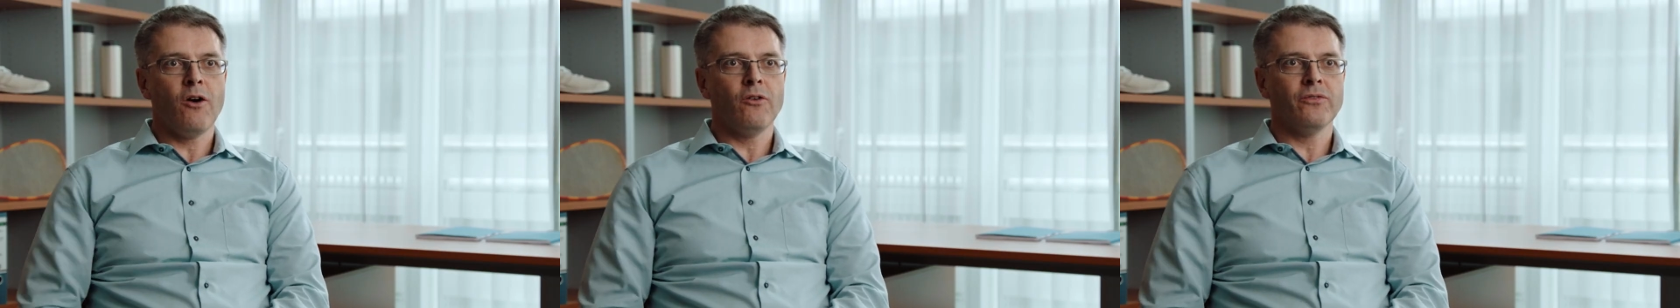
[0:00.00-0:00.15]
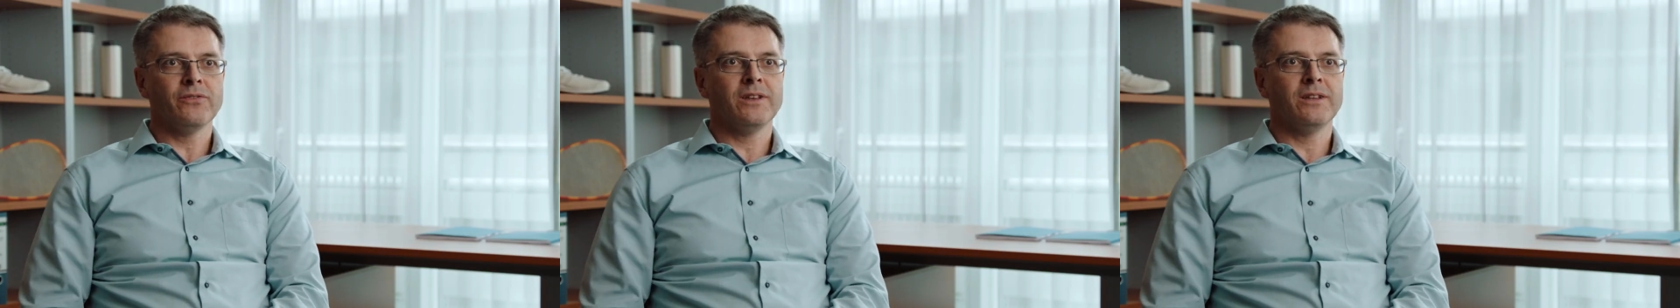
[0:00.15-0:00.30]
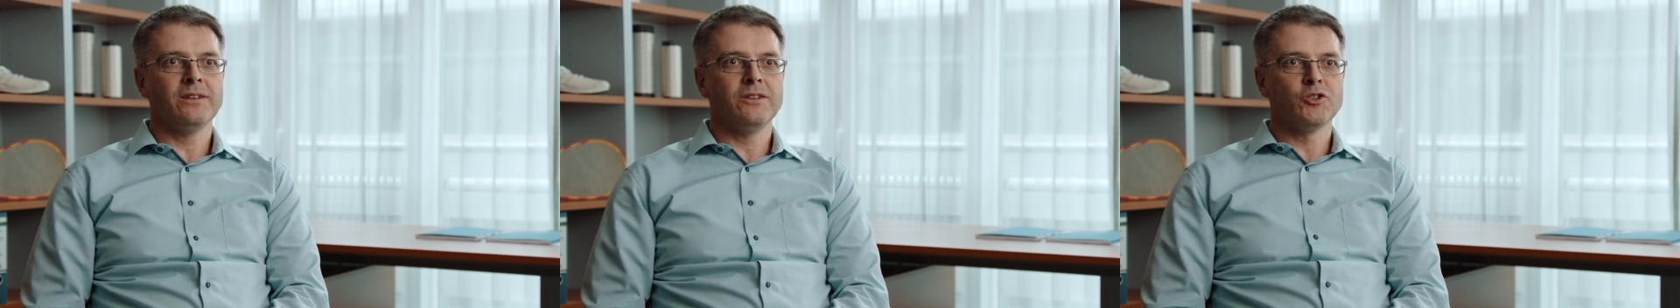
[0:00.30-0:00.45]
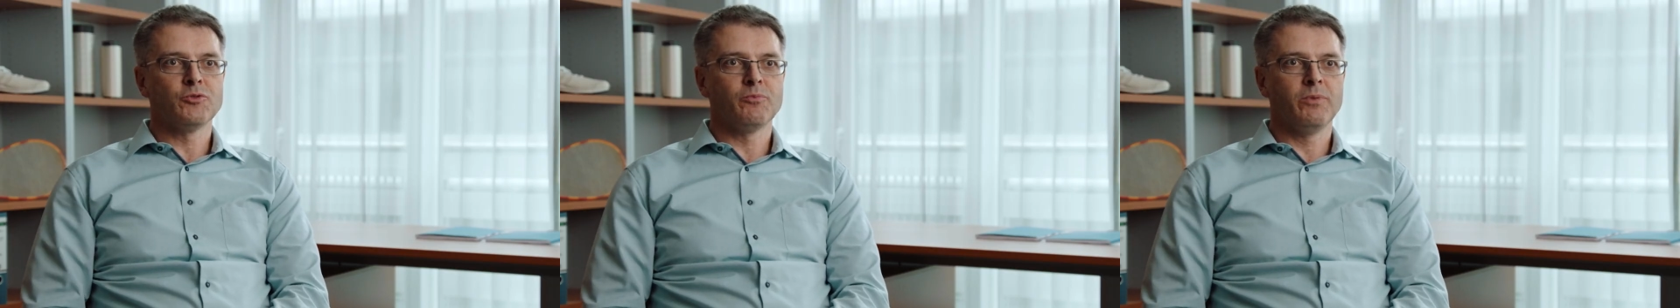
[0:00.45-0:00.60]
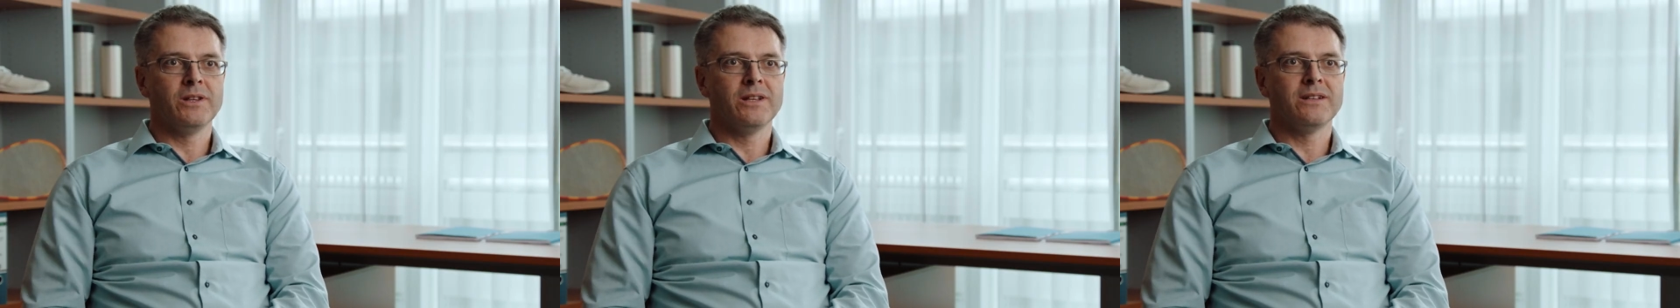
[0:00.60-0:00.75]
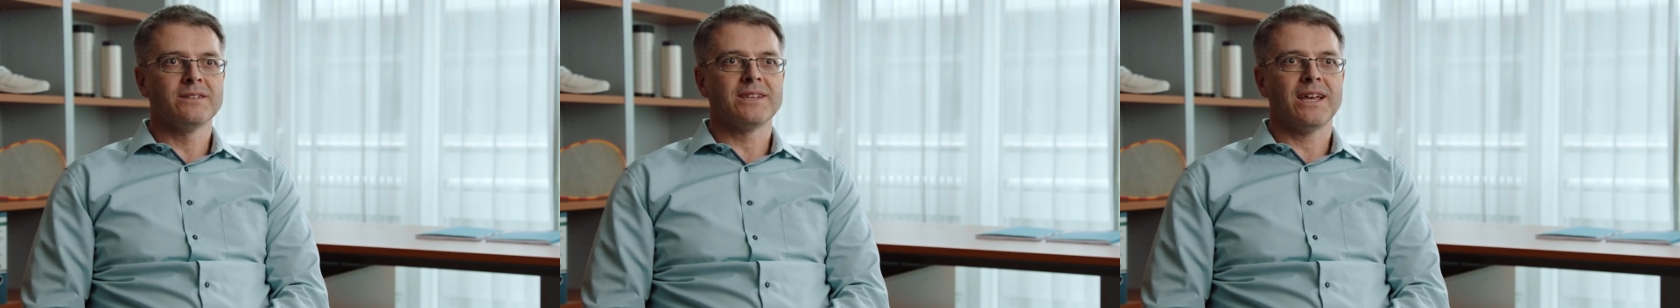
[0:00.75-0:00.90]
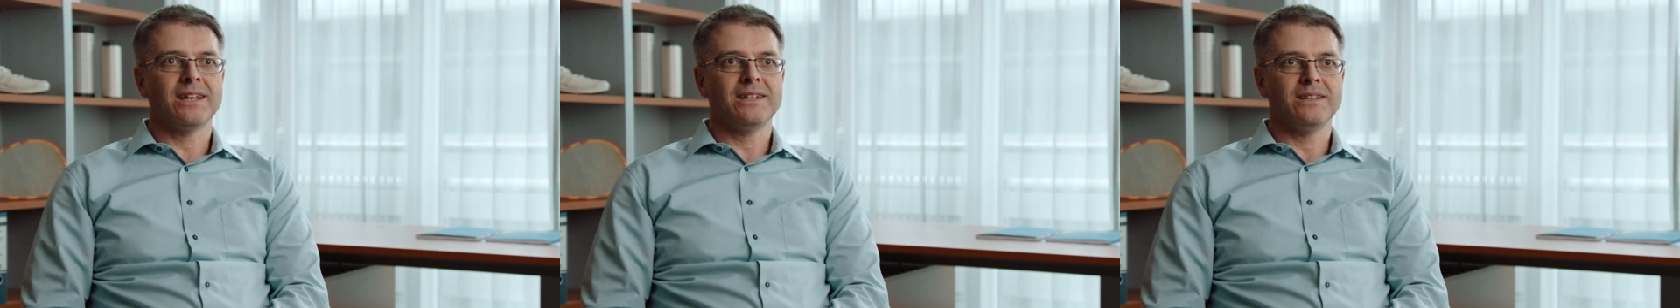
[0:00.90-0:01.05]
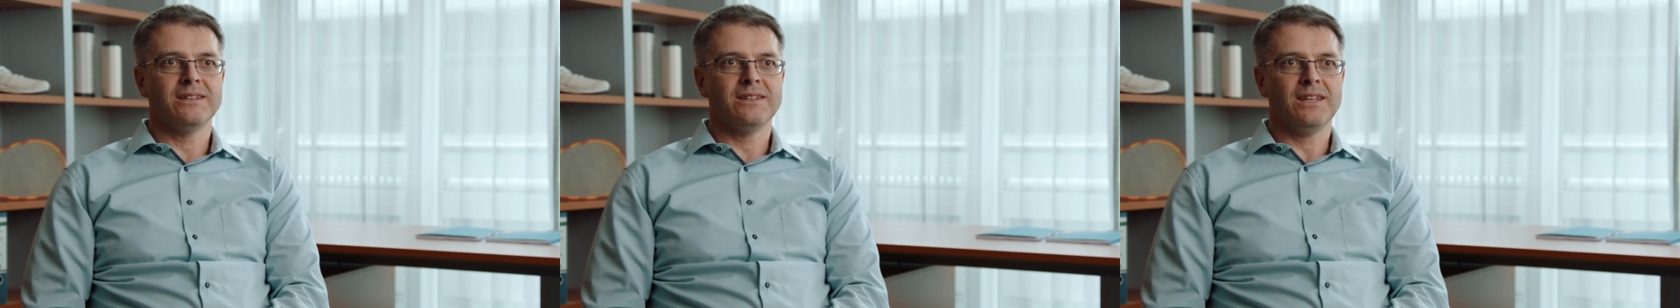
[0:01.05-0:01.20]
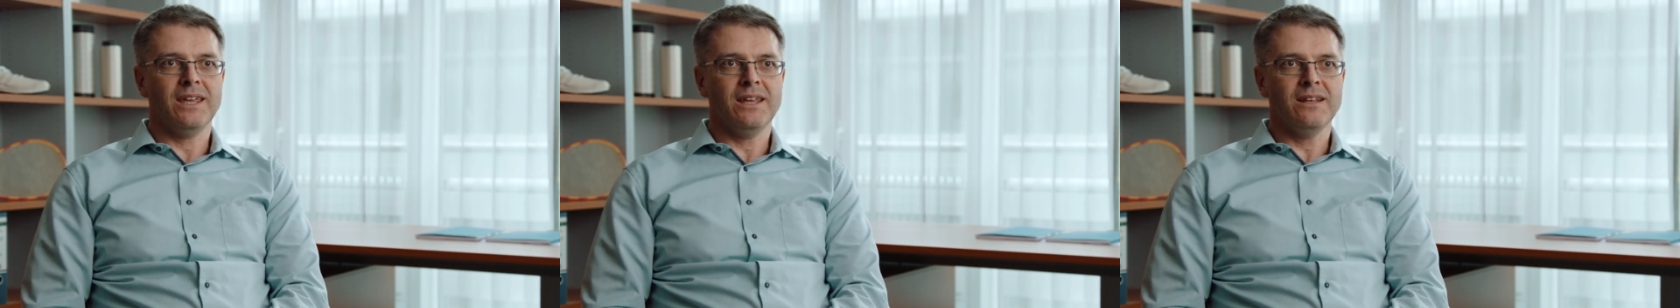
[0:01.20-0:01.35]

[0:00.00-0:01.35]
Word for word: because spider silk is